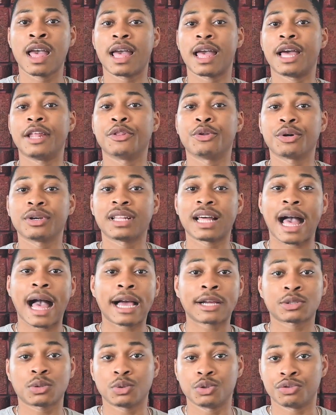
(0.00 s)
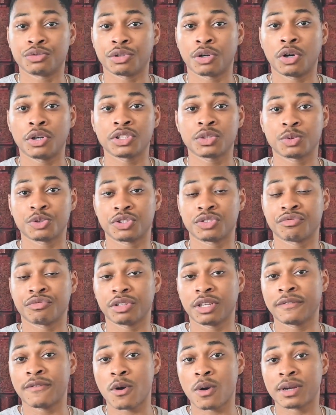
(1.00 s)
And during the actual drills, we're just
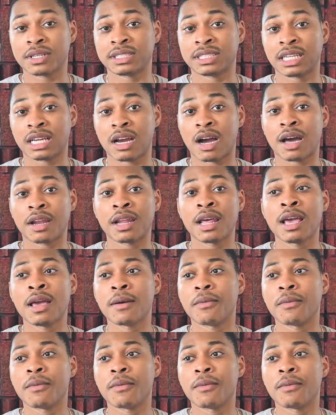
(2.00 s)
really focusing on